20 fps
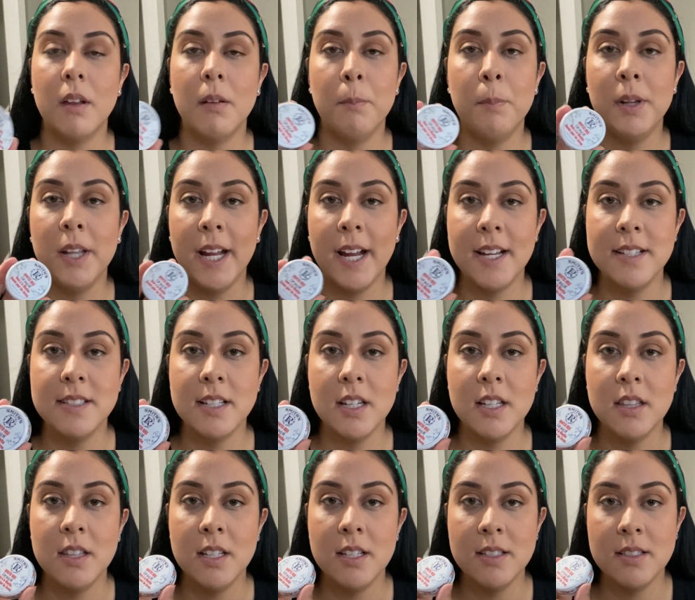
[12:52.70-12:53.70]
But like I
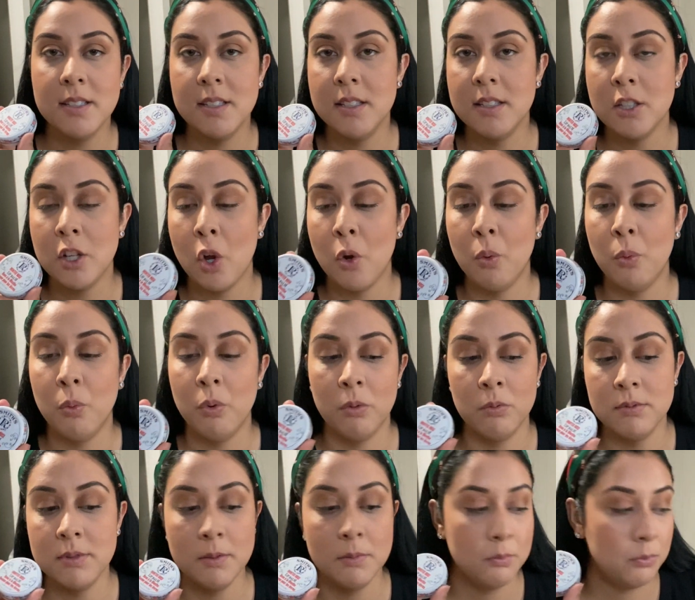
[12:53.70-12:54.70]
said, this is
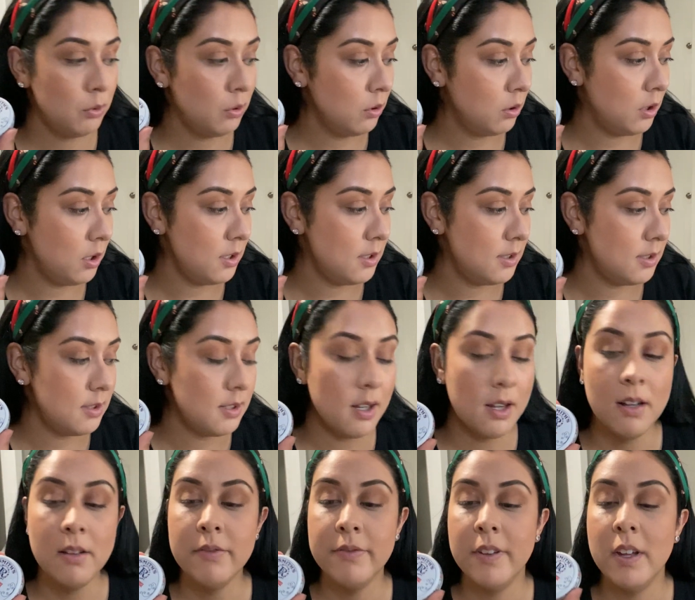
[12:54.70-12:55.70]
some real good
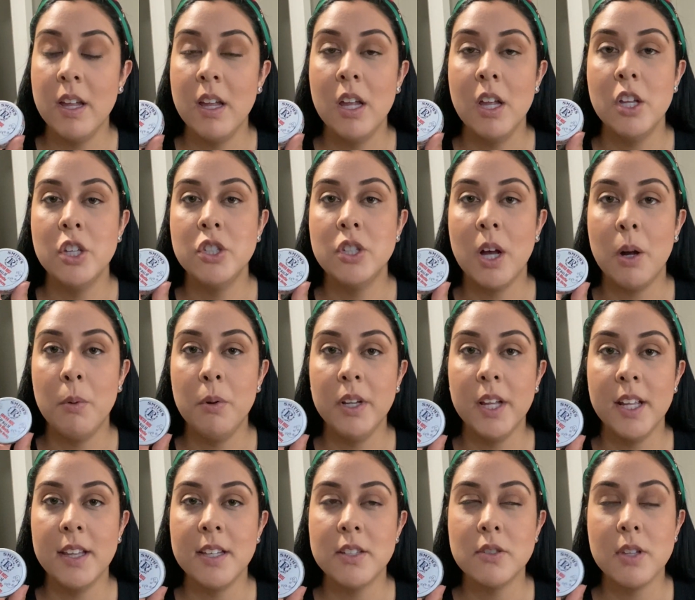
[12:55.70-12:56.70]
stuff. So I would
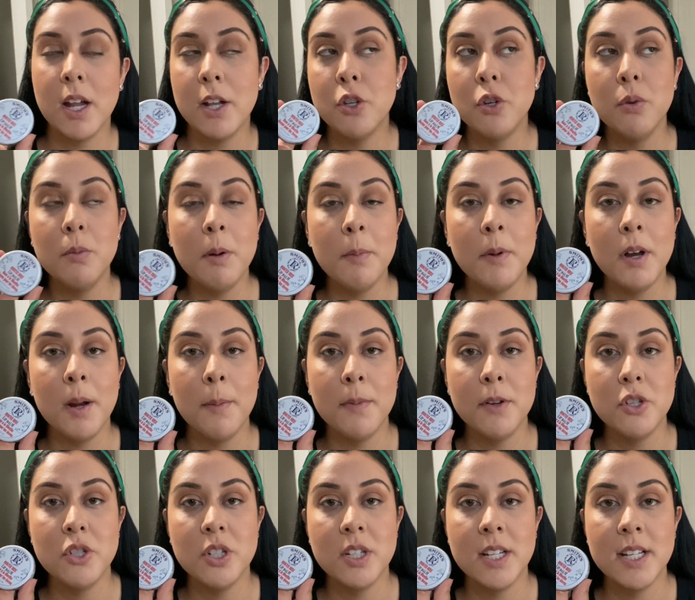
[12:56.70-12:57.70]
get this. I don't remember how
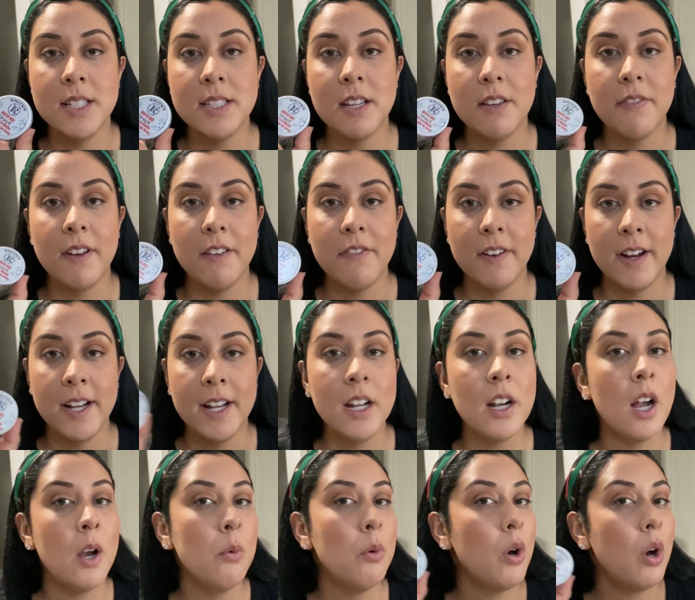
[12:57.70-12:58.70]
much it is. If I find it,
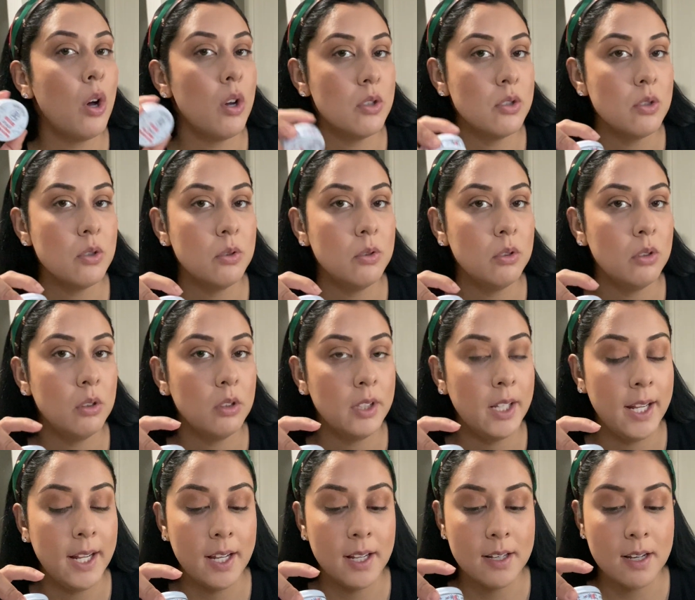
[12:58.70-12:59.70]
I will also
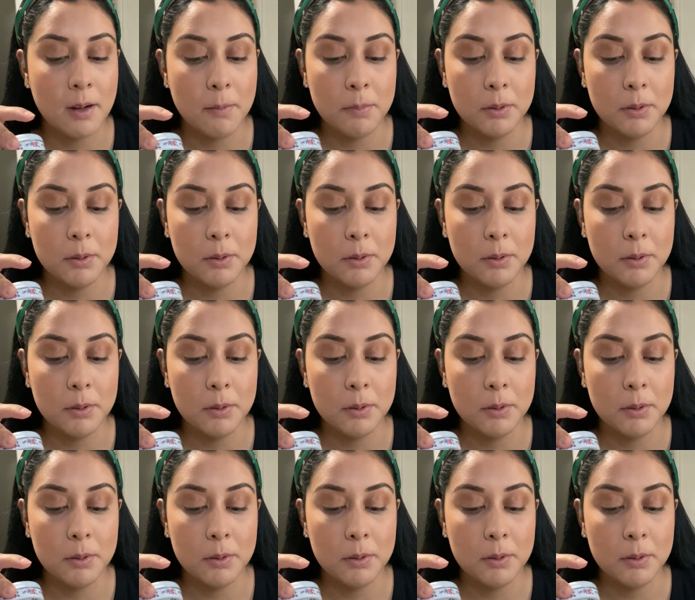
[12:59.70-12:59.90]
link it down